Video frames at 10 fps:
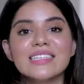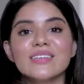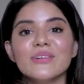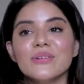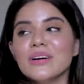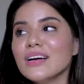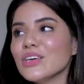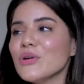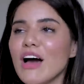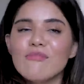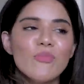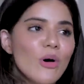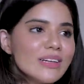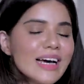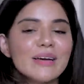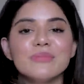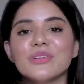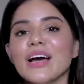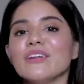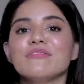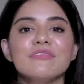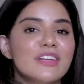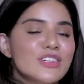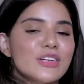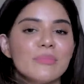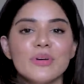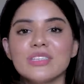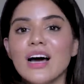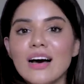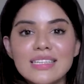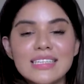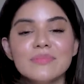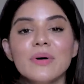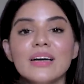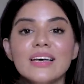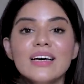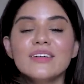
so you have more time to kind of finish up your tasks. But